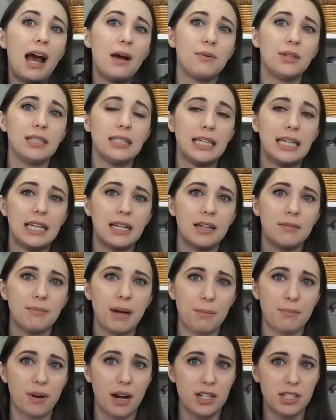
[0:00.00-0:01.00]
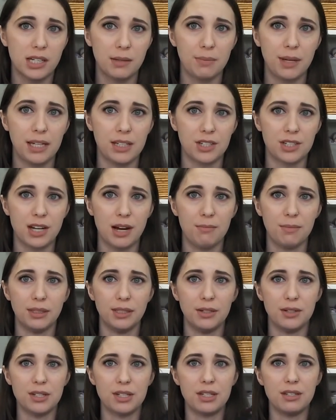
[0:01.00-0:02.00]
I will link my project page down
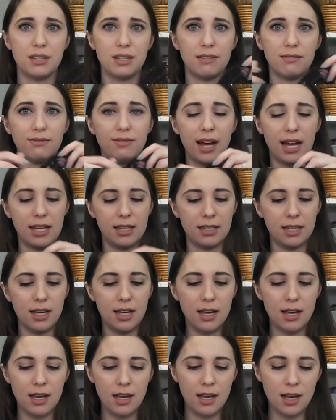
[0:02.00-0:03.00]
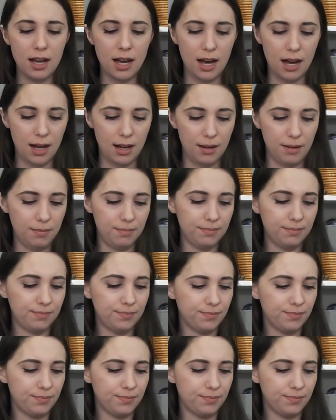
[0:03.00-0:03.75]
below so you can find um,